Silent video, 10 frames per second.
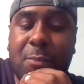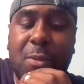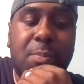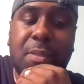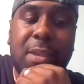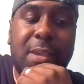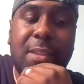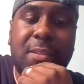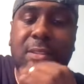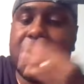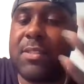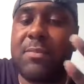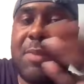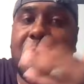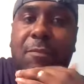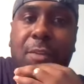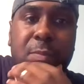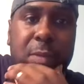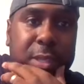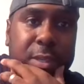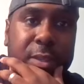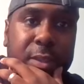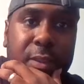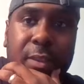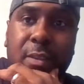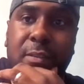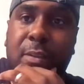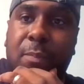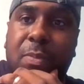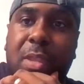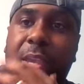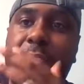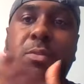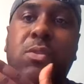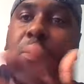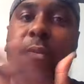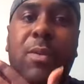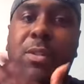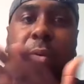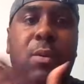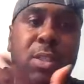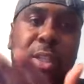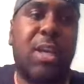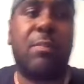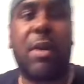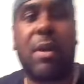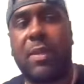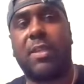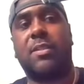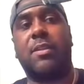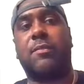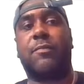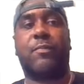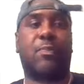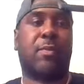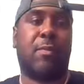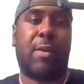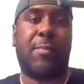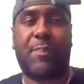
We were playing, this is my freshman year, right? And he was always on John about being tough, right?